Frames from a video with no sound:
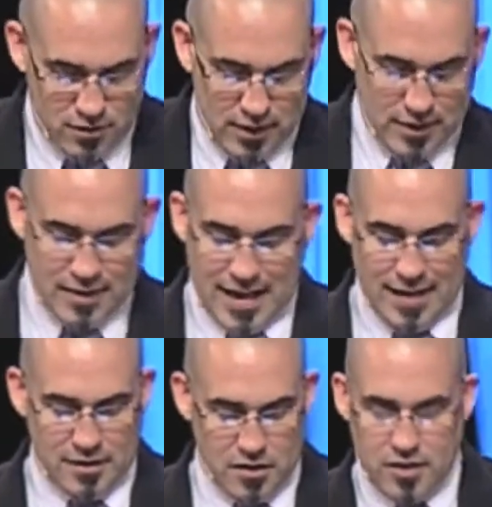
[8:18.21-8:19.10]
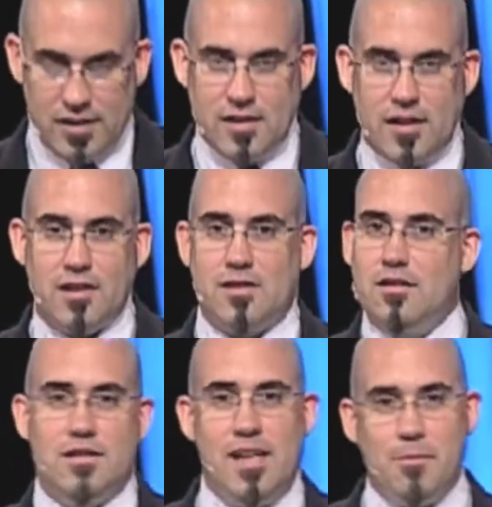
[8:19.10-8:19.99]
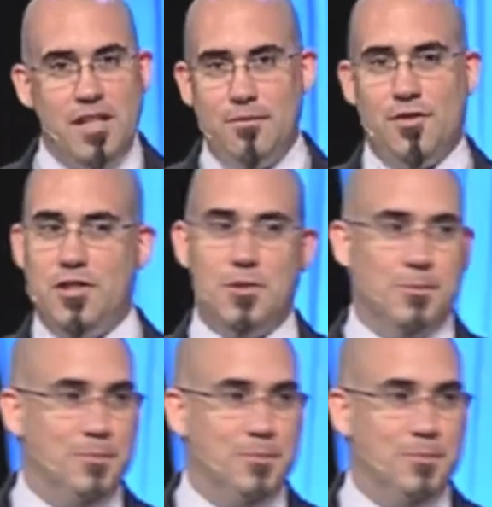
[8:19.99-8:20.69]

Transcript: a size 36, they're just not made for you.